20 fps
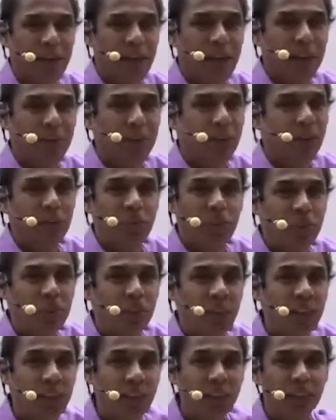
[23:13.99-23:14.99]
I'm not
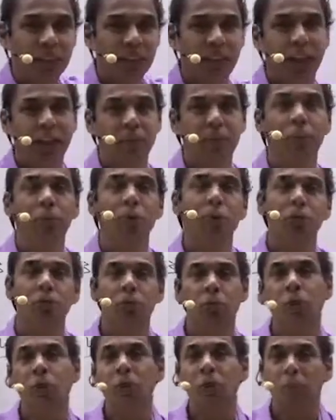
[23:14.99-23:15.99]
specifying time.
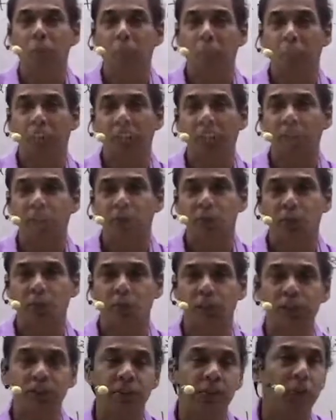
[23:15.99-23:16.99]
So, my dear
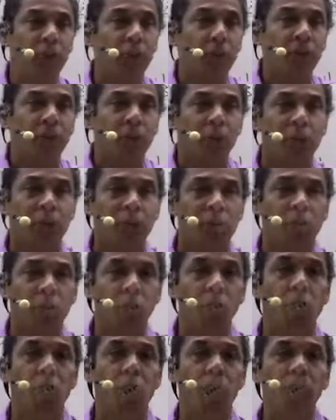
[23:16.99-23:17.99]
students, if
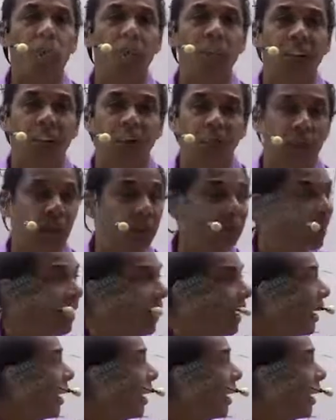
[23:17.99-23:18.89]
you want to express